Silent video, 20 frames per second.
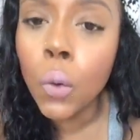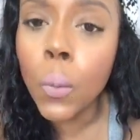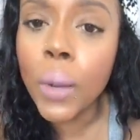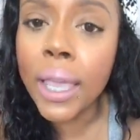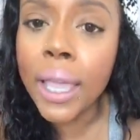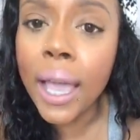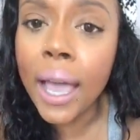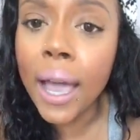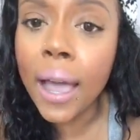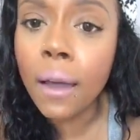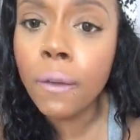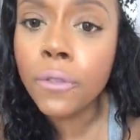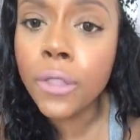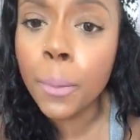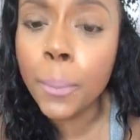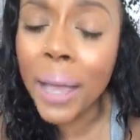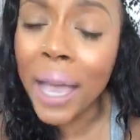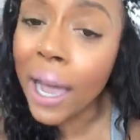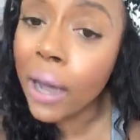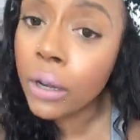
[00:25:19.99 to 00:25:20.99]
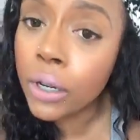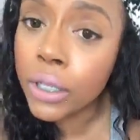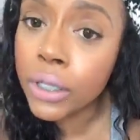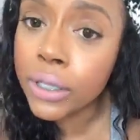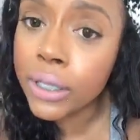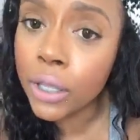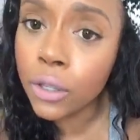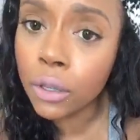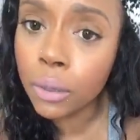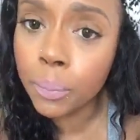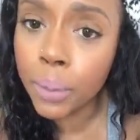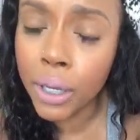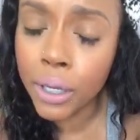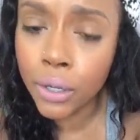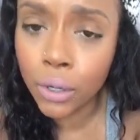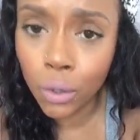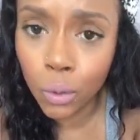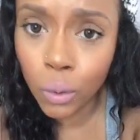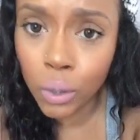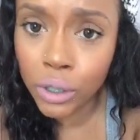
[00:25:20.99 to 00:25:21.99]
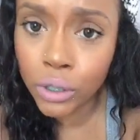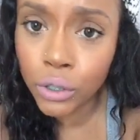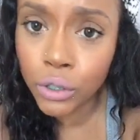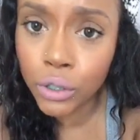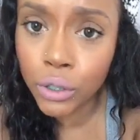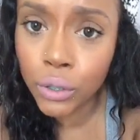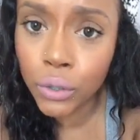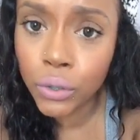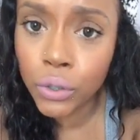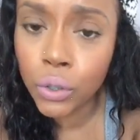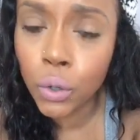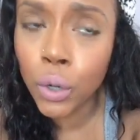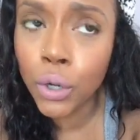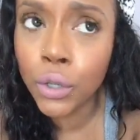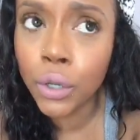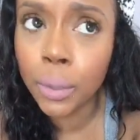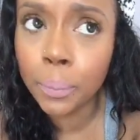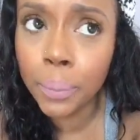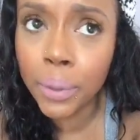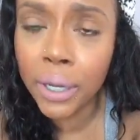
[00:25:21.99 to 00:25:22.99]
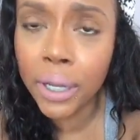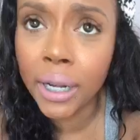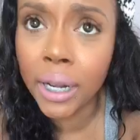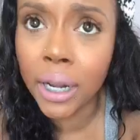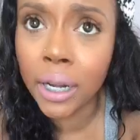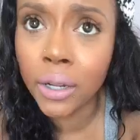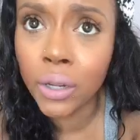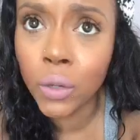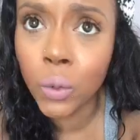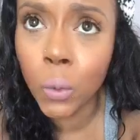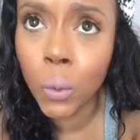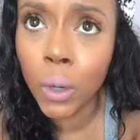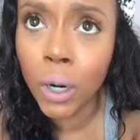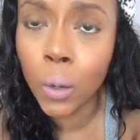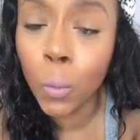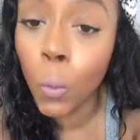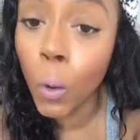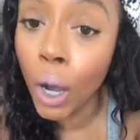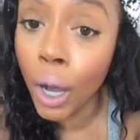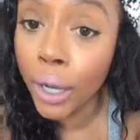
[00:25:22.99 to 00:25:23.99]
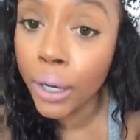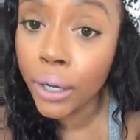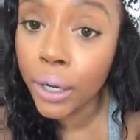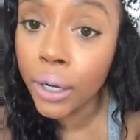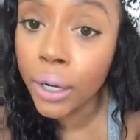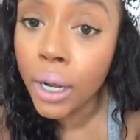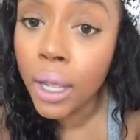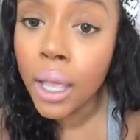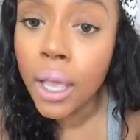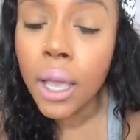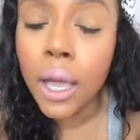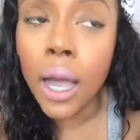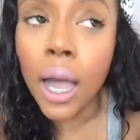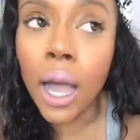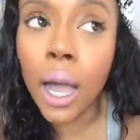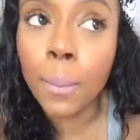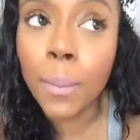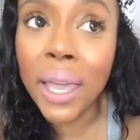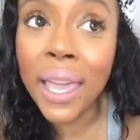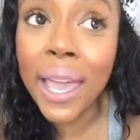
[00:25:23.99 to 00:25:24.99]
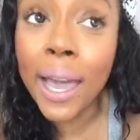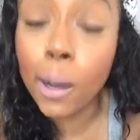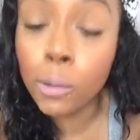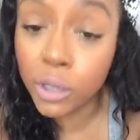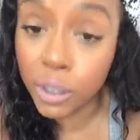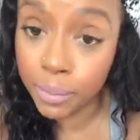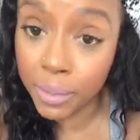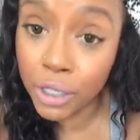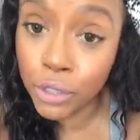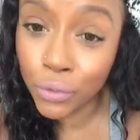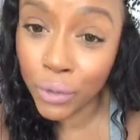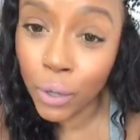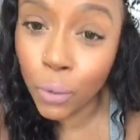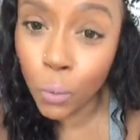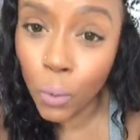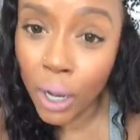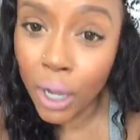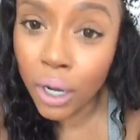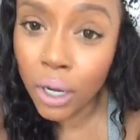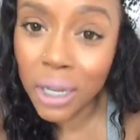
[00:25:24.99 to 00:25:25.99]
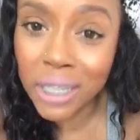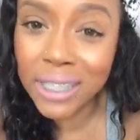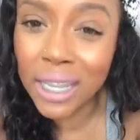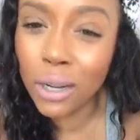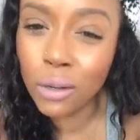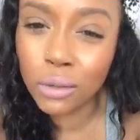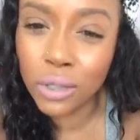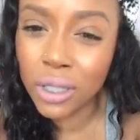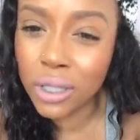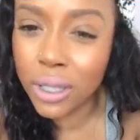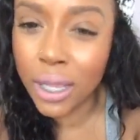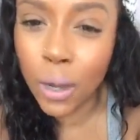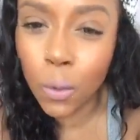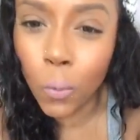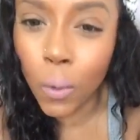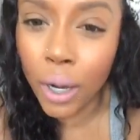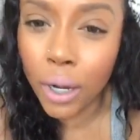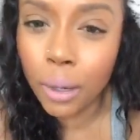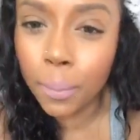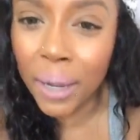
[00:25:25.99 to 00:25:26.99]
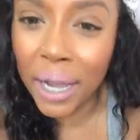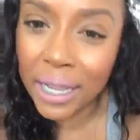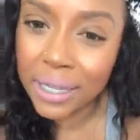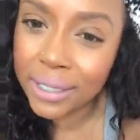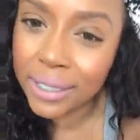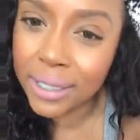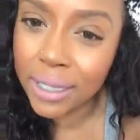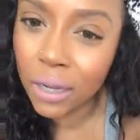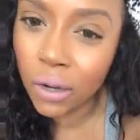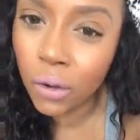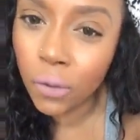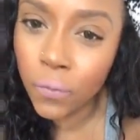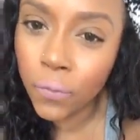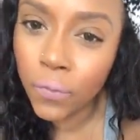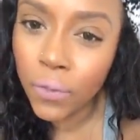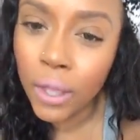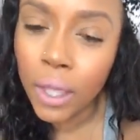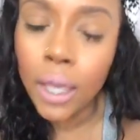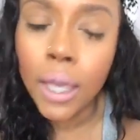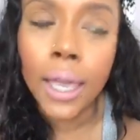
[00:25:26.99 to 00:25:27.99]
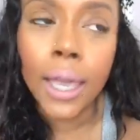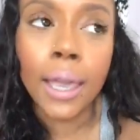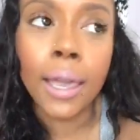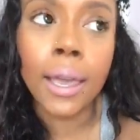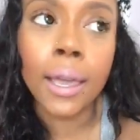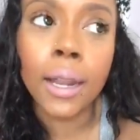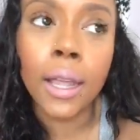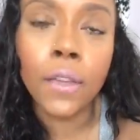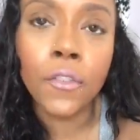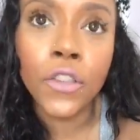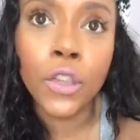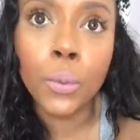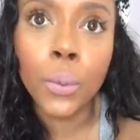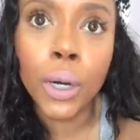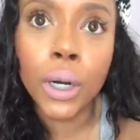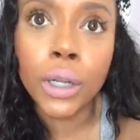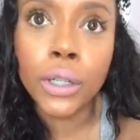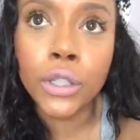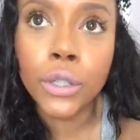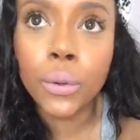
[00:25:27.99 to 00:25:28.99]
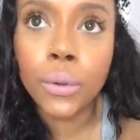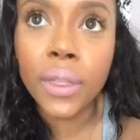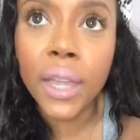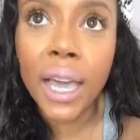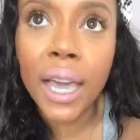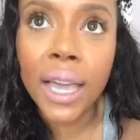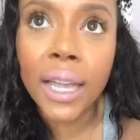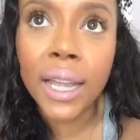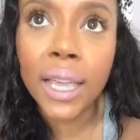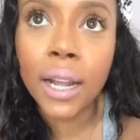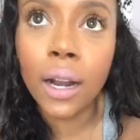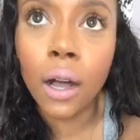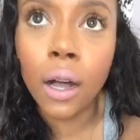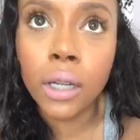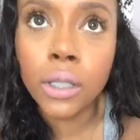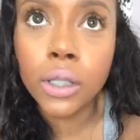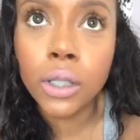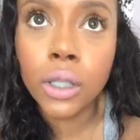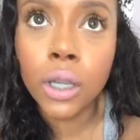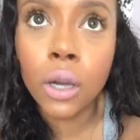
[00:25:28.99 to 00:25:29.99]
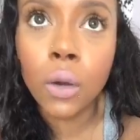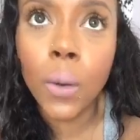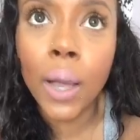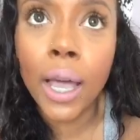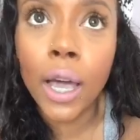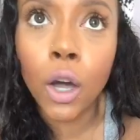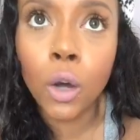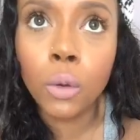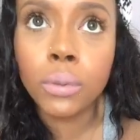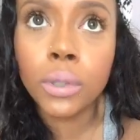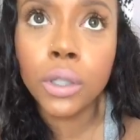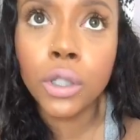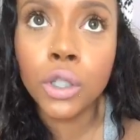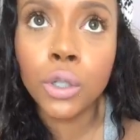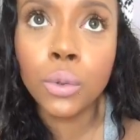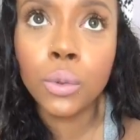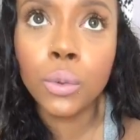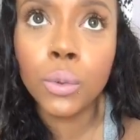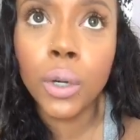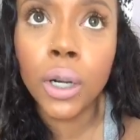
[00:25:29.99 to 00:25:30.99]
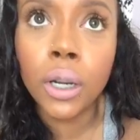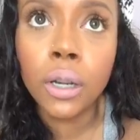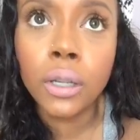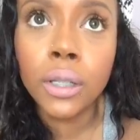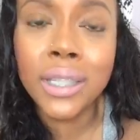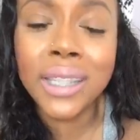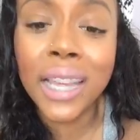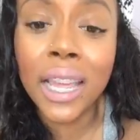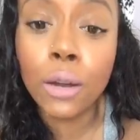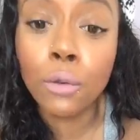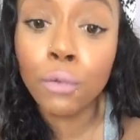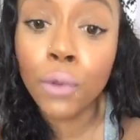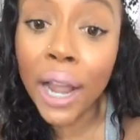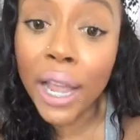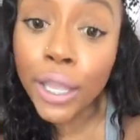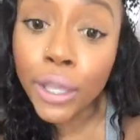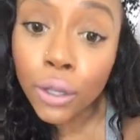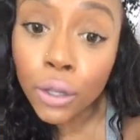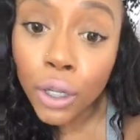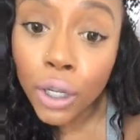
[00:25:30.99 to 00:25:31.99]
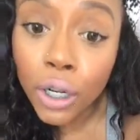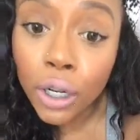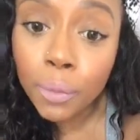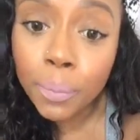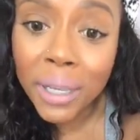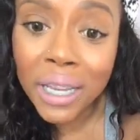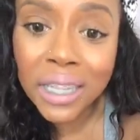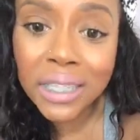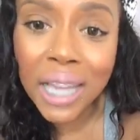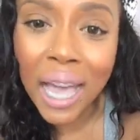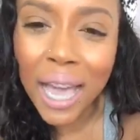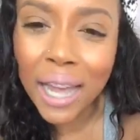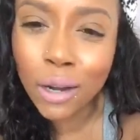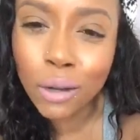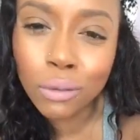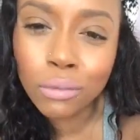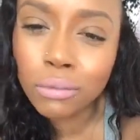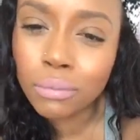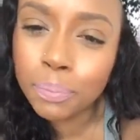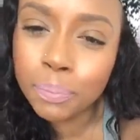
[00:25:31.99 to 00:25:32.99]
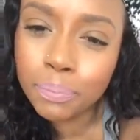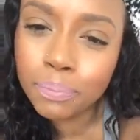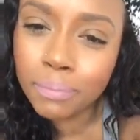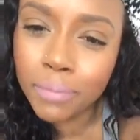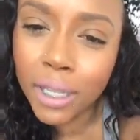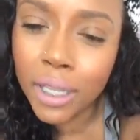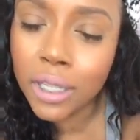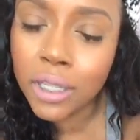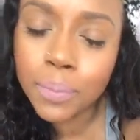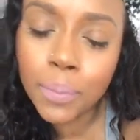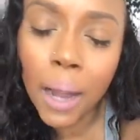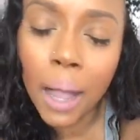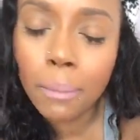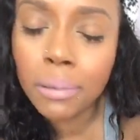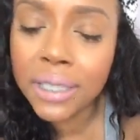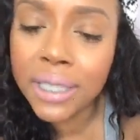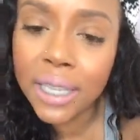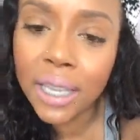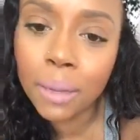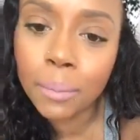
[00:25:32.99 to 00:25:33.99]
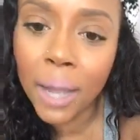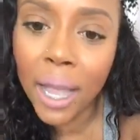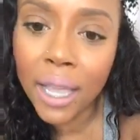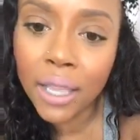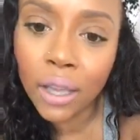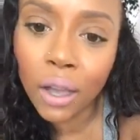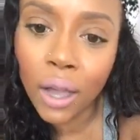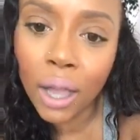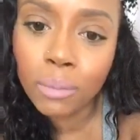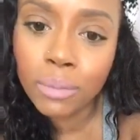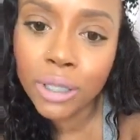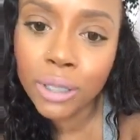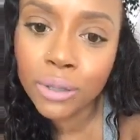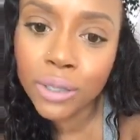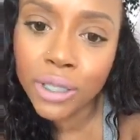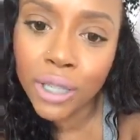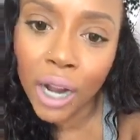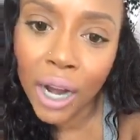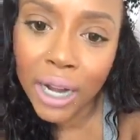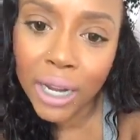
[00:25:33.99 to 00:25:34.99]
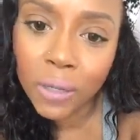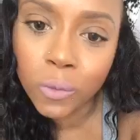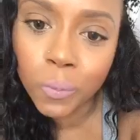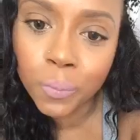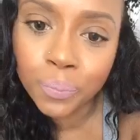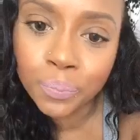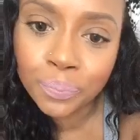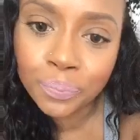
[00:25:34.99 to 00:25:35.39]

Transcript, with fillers: we have the powders that you can put in your orange juice or you can put in your water. Um, it helps me drink water because I don't just like water by itself. And if you were to do that, it also helps you stay regular because I don't, it's probably TMI, y'all. I'm so sorry.